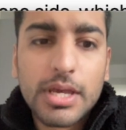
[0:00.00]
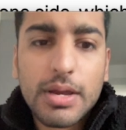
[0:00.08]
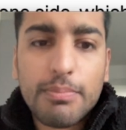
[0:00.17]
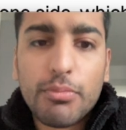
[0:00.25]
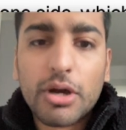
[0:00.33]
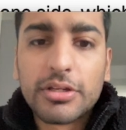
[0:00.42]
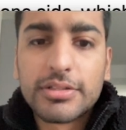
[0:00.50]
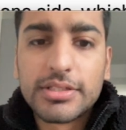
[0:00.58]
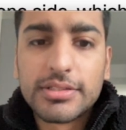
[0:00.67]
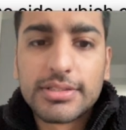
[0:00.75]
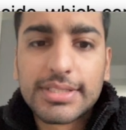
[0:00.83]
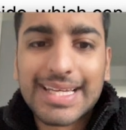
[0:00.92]

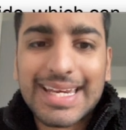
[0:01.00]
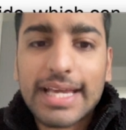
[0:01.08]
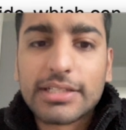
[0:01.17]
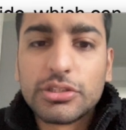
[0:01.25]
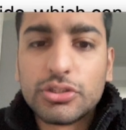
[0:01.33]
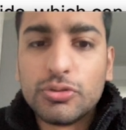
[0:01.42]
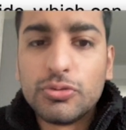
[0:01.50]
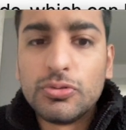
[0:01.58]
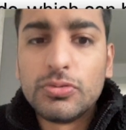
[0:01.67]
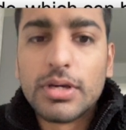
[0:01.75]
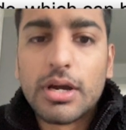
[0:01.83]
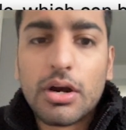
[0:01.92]
monitors connected
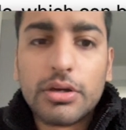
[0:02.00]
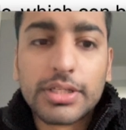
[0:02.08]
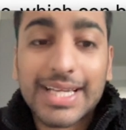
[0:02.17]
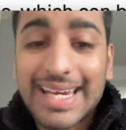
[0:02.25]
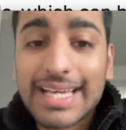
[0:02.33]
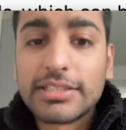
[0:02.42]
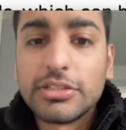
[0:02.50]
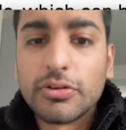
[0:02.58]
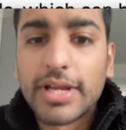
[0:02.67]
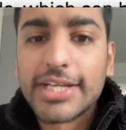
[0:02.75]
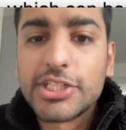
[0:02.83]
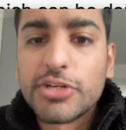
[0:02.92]
on
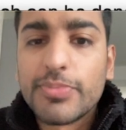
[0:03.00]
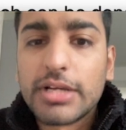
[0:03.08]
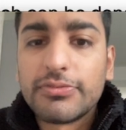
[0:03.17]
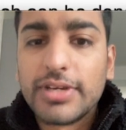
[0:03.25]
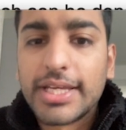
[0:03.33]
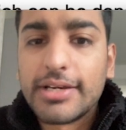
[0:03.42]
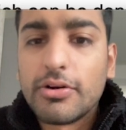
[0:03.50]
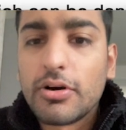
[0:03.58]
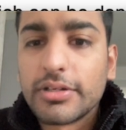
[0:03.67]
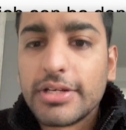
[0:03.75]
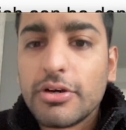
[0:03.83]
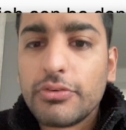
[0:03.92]
HDMI flicker
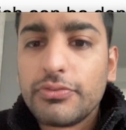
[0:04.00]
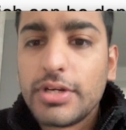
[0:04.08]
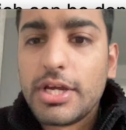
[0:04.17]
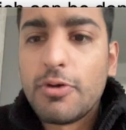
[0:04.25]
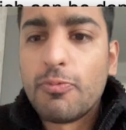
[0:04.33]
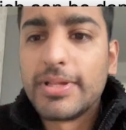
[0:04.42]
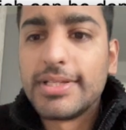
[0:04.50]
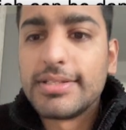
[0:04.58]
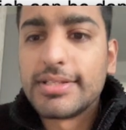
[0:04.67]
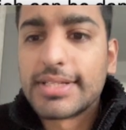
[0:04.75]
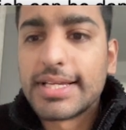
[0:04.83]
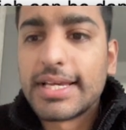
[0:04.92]
on and off when this
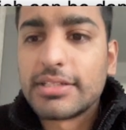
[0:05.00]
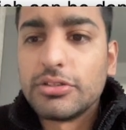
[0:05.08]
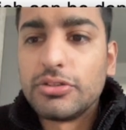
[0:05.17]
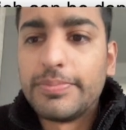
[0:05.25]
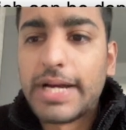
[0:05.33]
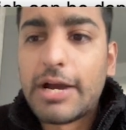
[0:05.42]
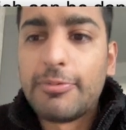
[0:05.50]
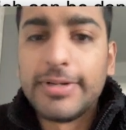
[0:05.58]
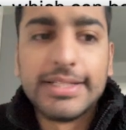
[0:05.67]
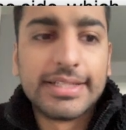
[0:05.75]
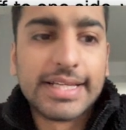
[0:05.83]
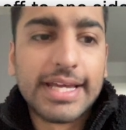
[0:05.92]
is connected to power,
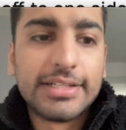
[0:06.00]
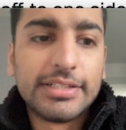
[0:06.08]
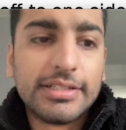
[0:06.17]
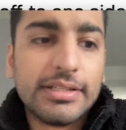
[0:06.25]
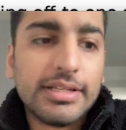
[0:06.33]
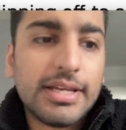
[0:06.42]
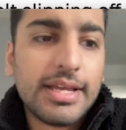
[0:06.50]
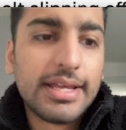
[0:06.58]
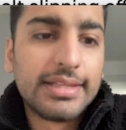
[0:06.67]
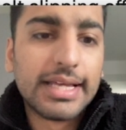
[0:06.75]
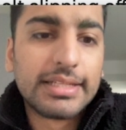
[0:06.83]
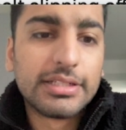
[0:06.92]
indicating
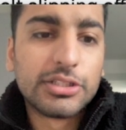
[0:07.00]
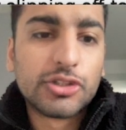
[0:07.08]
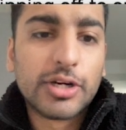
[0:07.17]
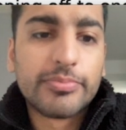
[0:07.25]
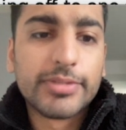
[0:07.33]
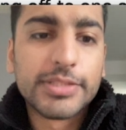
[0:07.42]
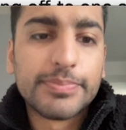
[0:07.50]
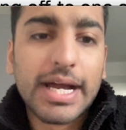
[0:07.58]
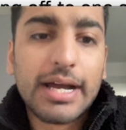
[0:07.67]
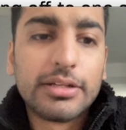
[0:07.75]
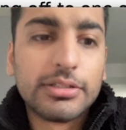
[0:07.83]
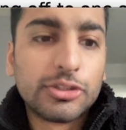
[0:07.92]
that the
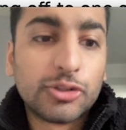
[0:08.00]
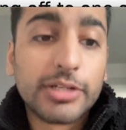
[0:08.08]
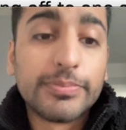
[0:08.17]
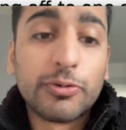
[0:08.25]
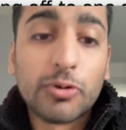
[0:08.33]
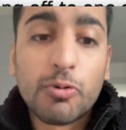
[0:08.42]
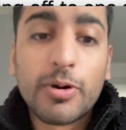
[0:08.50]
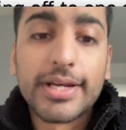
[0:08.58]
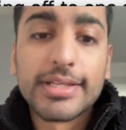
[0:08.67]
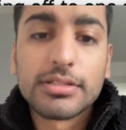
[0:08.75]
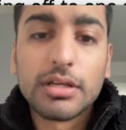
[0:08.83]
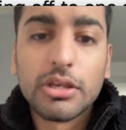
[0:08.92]
treadmill
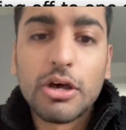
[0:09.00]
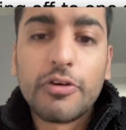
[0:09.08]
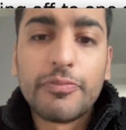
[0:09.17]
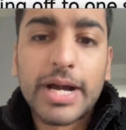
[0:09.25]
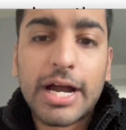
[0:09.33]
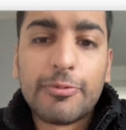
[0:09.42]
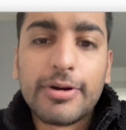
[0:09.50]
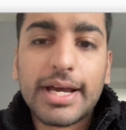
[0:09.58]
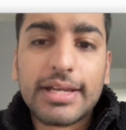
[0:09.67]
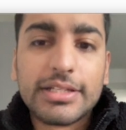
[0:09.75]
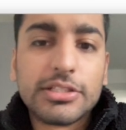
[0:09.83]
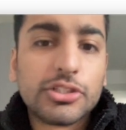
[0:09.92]
requires a lot of power,
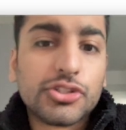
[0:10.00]
and it